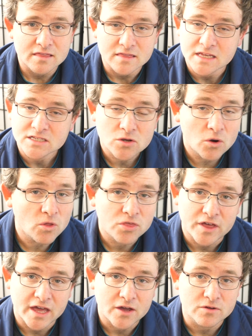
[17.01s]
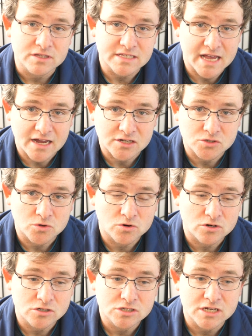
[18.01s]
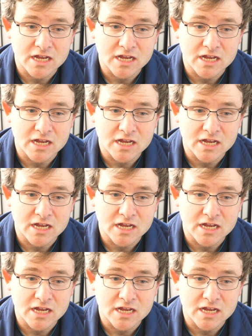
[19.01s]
this whole thing with Zak George